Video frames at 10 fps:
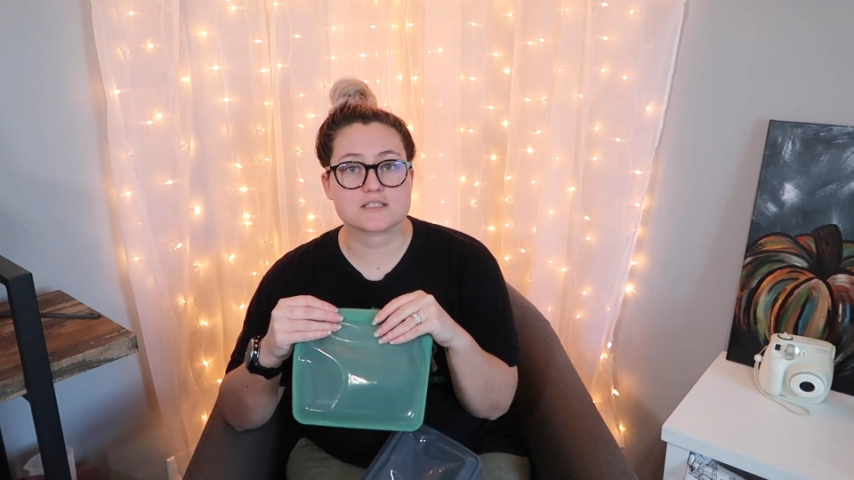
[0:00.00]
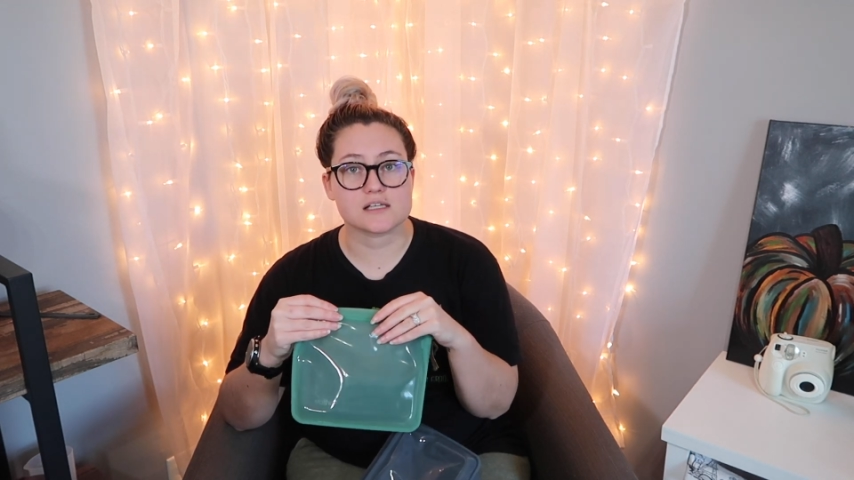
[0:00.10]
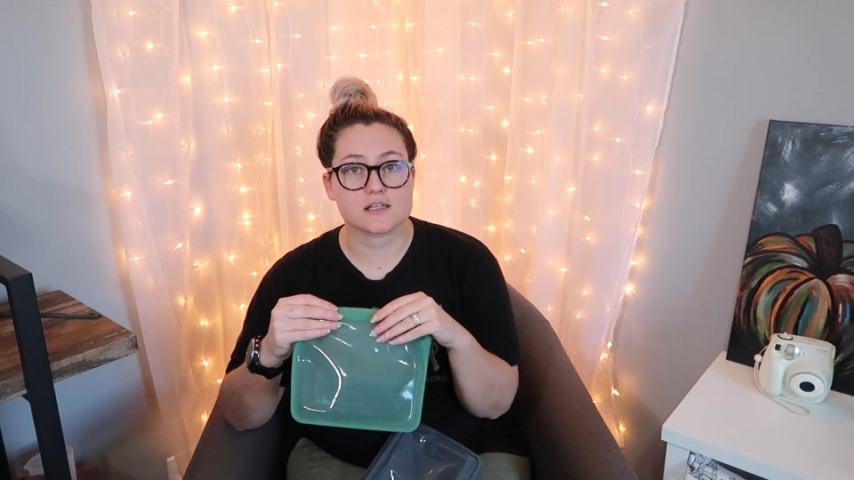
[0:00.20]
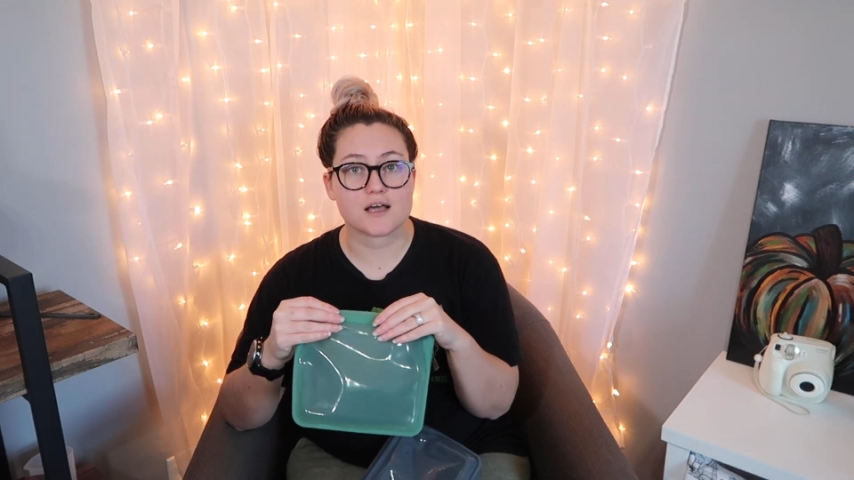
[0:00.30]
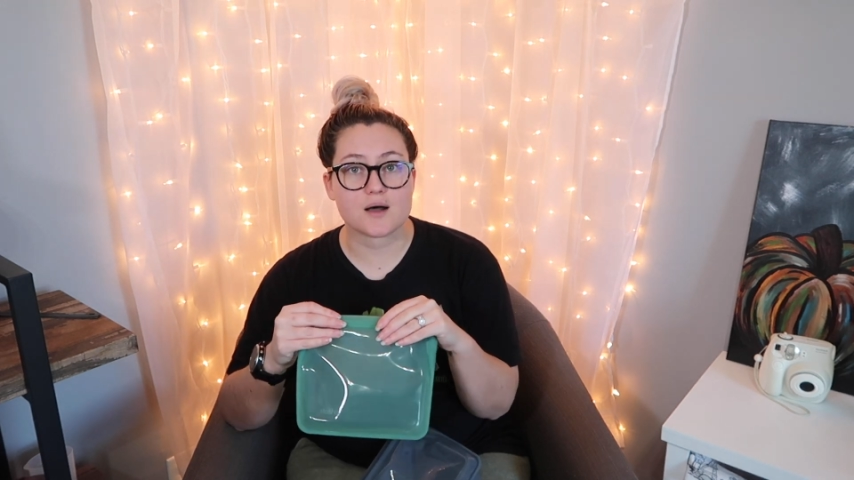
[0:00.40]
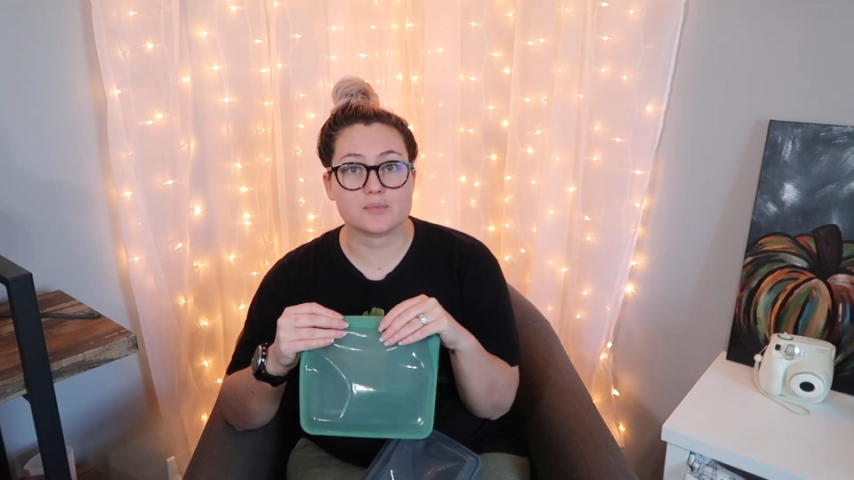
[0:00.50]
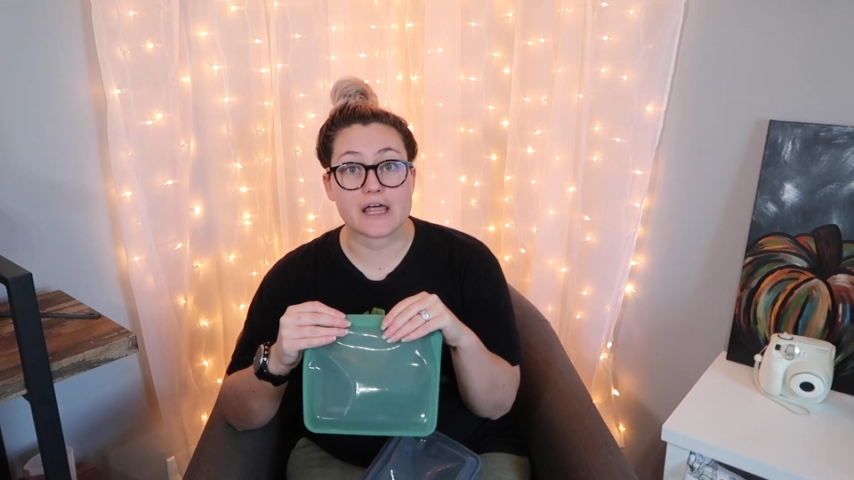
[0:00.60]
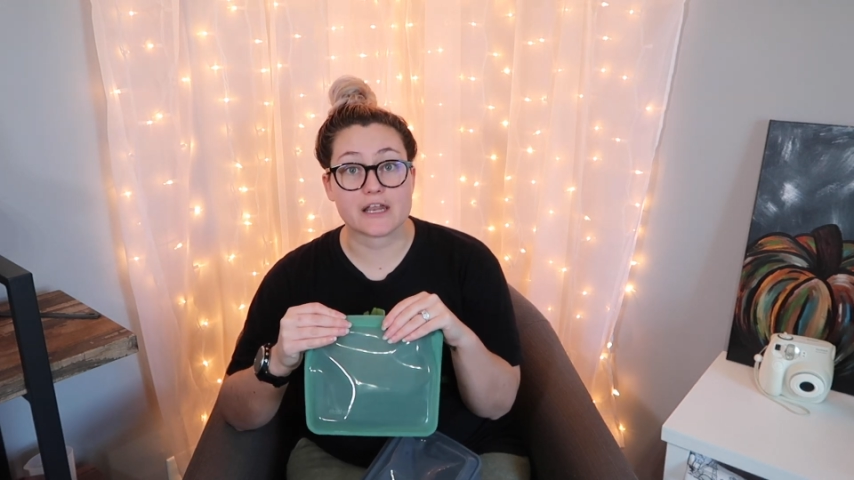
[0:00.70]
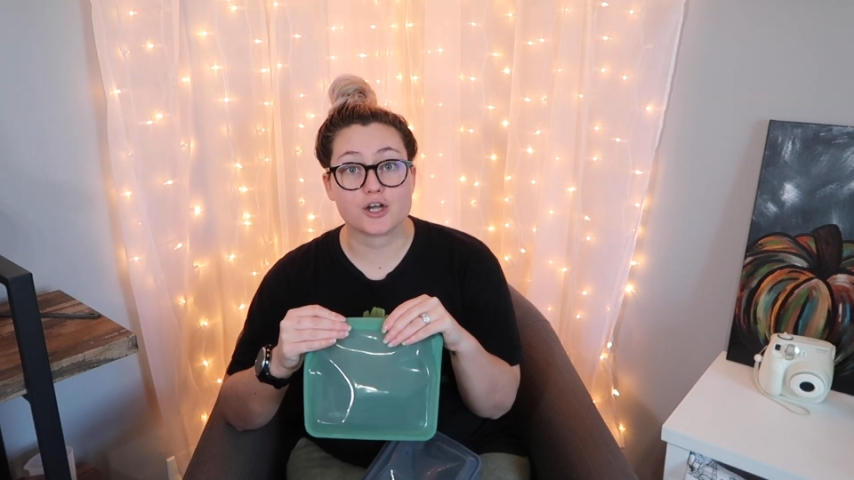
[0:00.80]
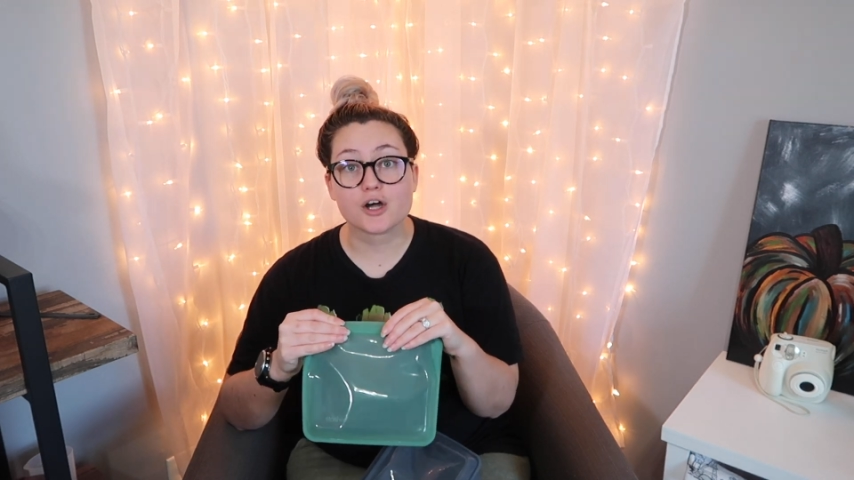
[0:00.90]
seal it up,
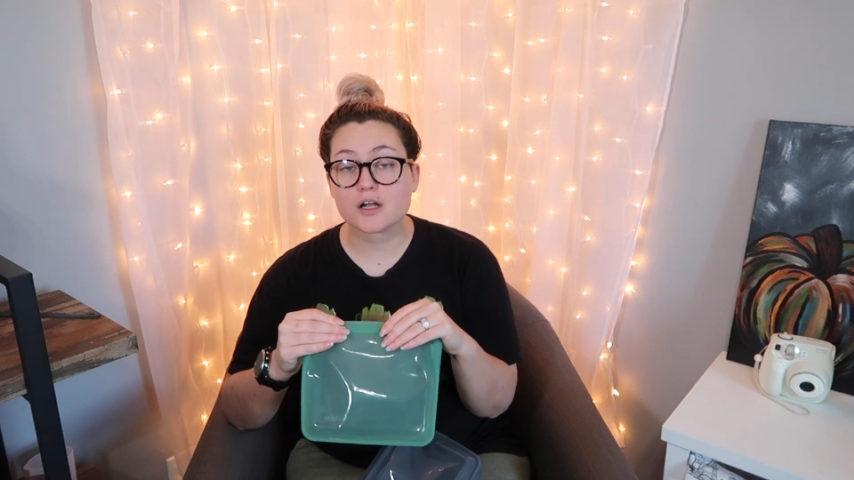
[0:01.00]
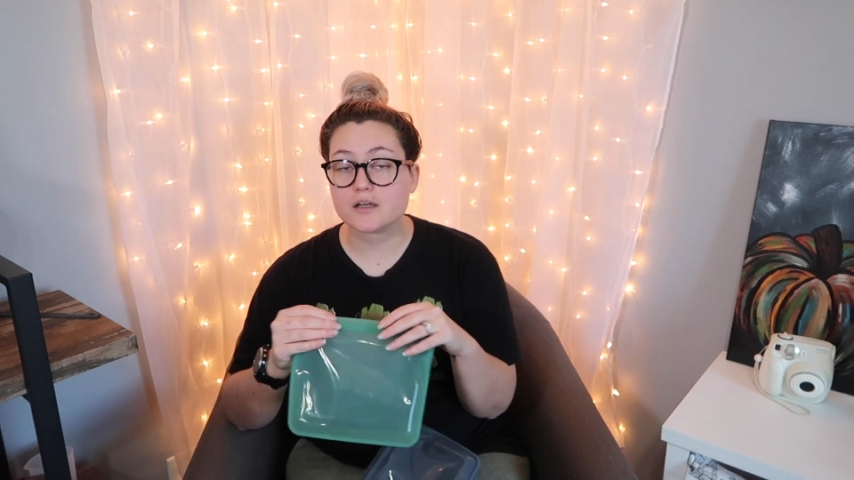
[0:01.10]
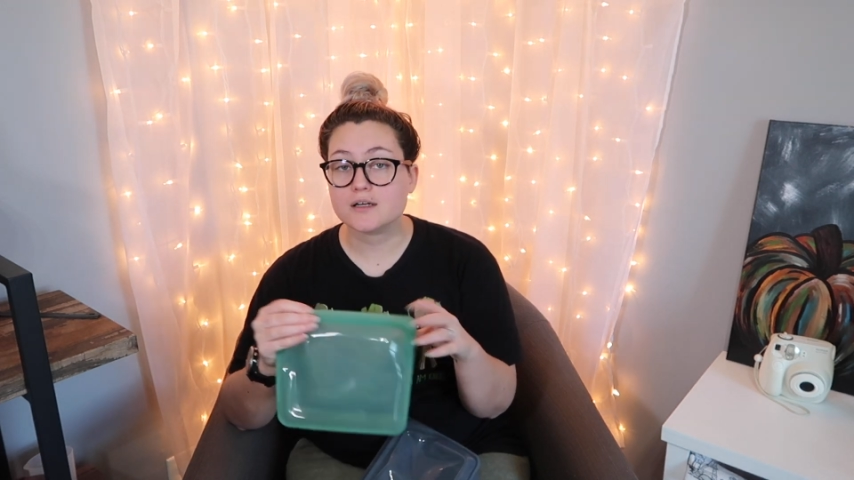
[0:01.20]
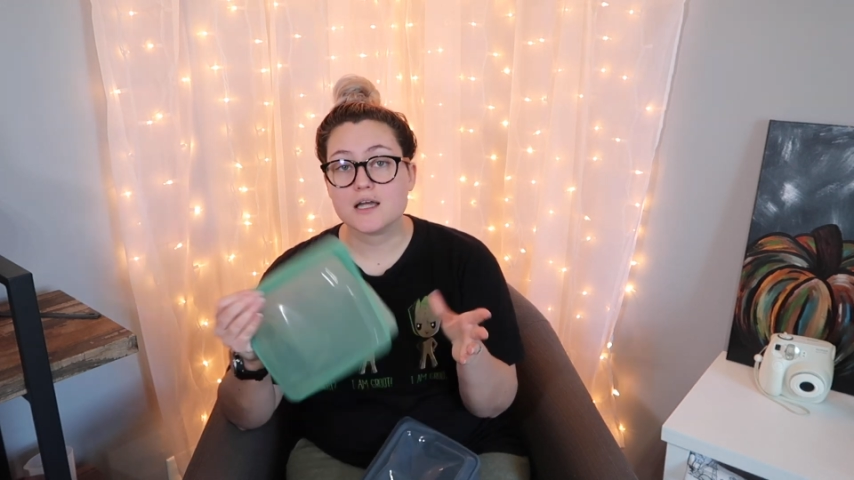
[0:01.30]
let it cook.